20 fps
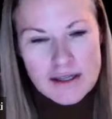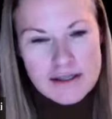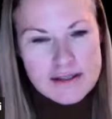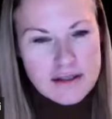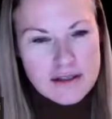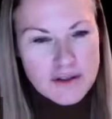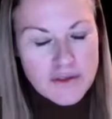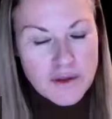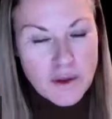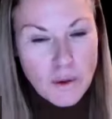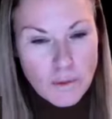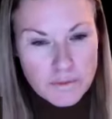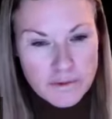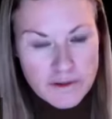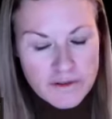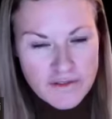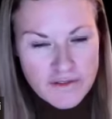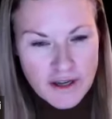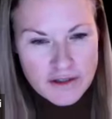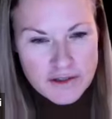it's not the
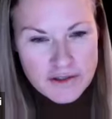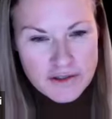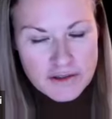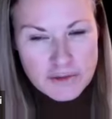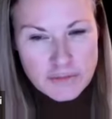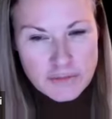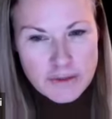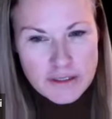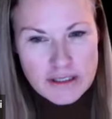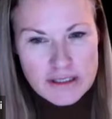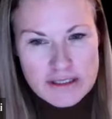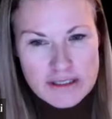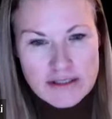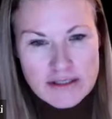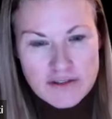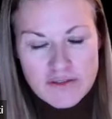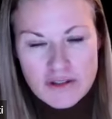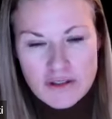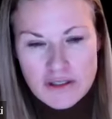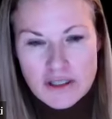only factor, but it's
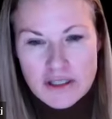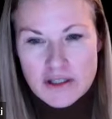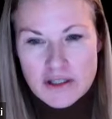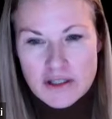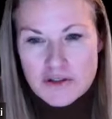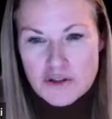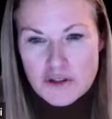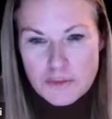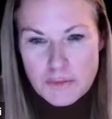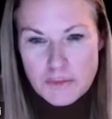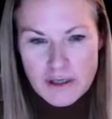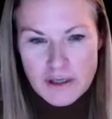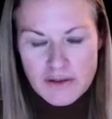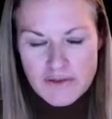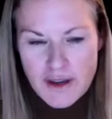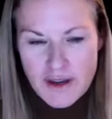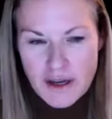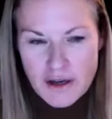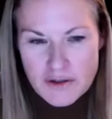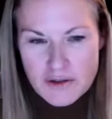definitely a contributing
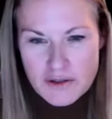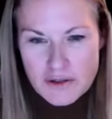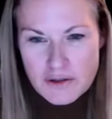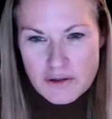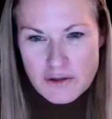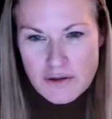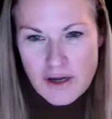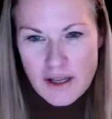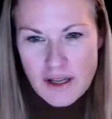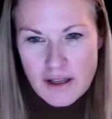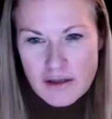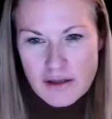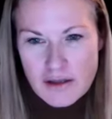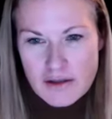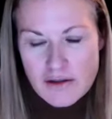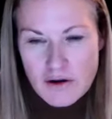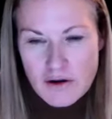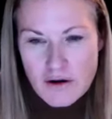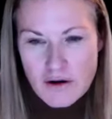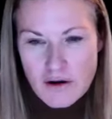factor. And
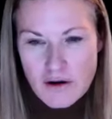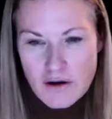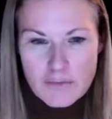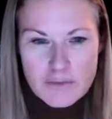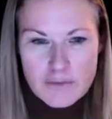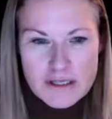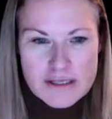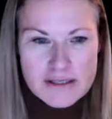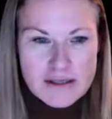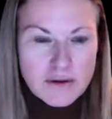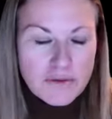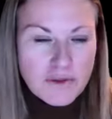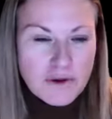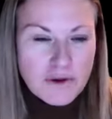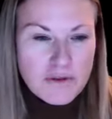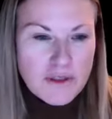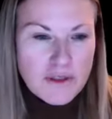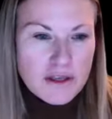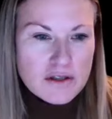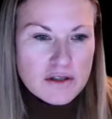there are companies out
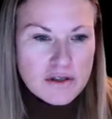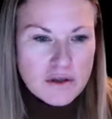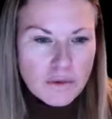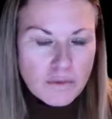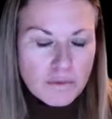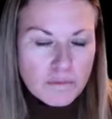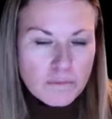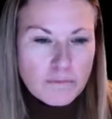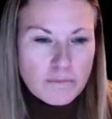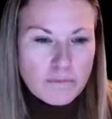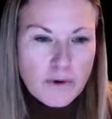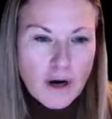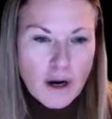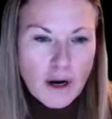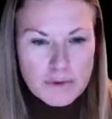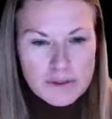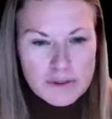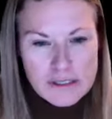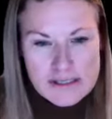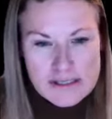there that don't
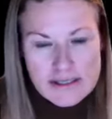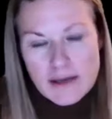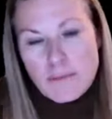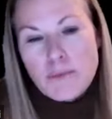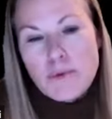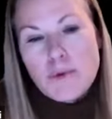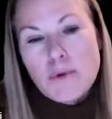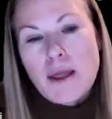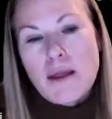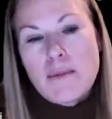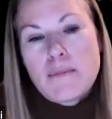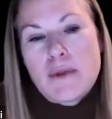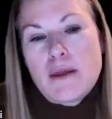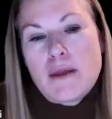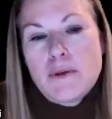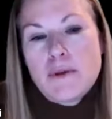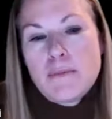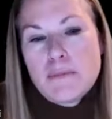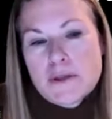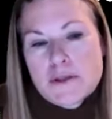properly sample and
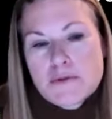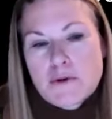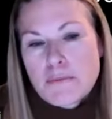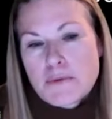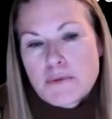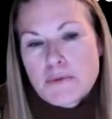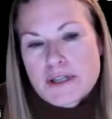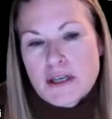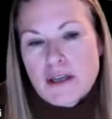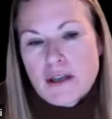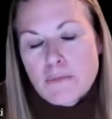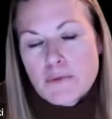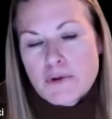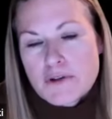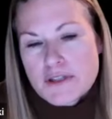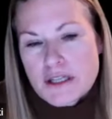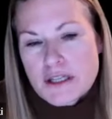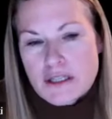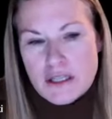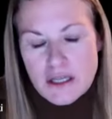maybe misrepresenting
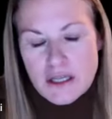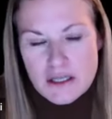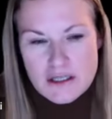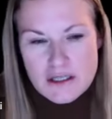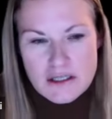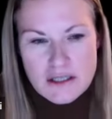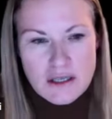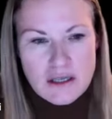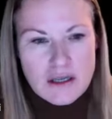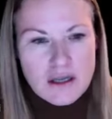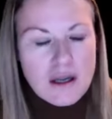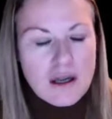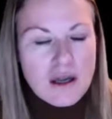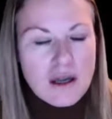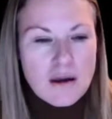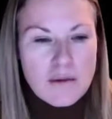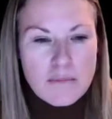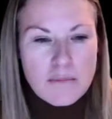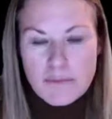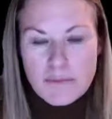percent THC.
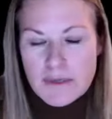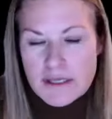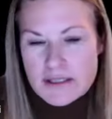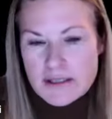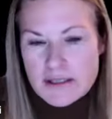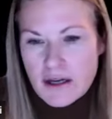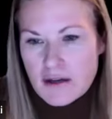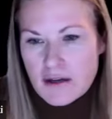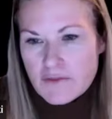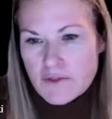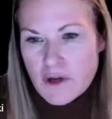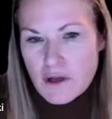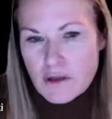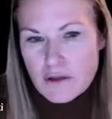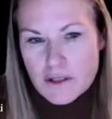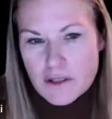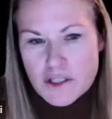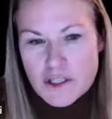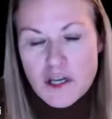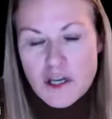Maybe it's lack of
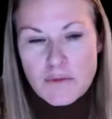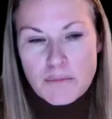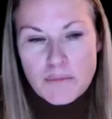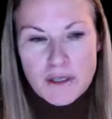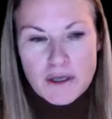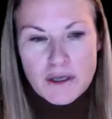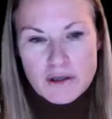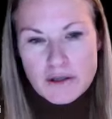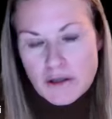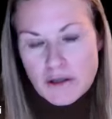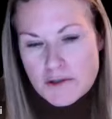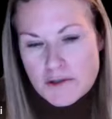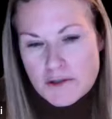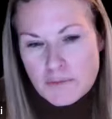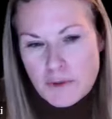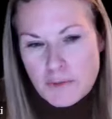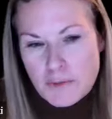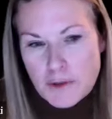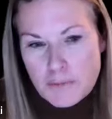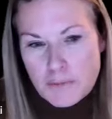knowledge, but it could also
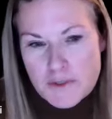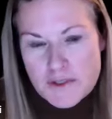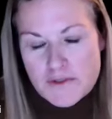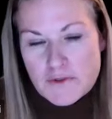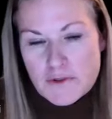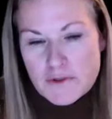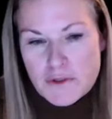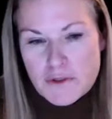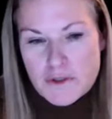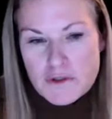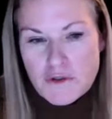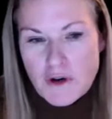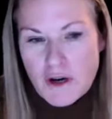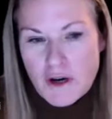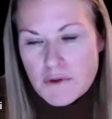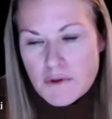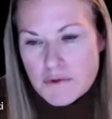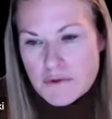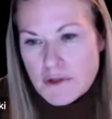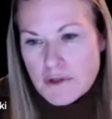be purposeful to drive
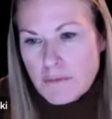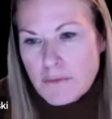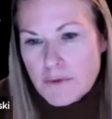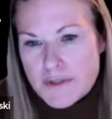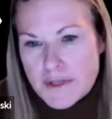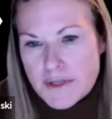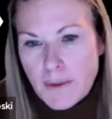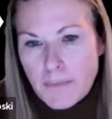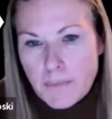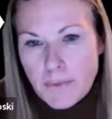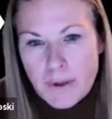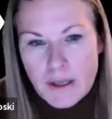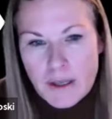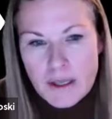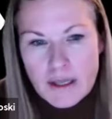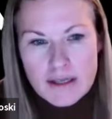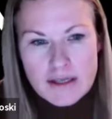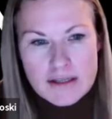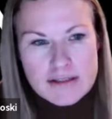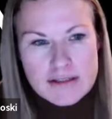those numbers up.
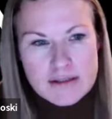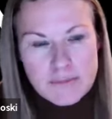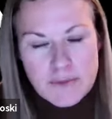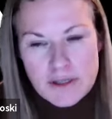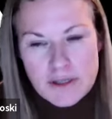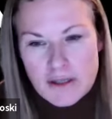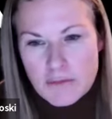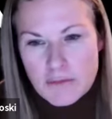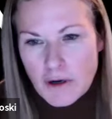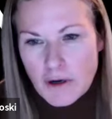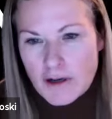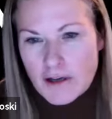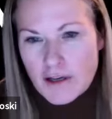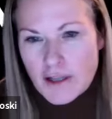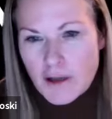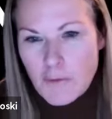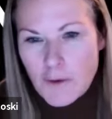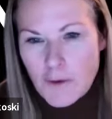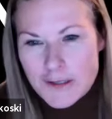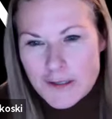It's something that
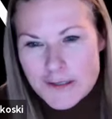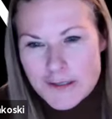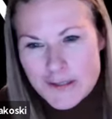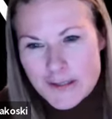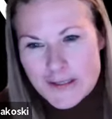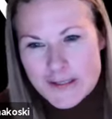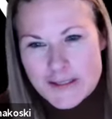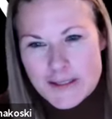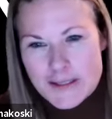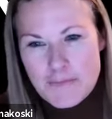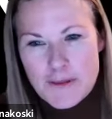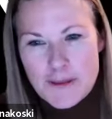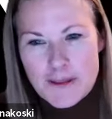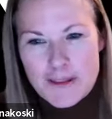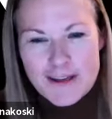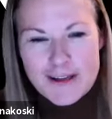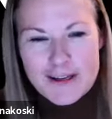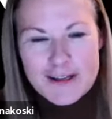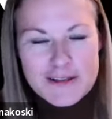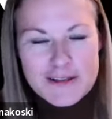marketing wants, and it's something that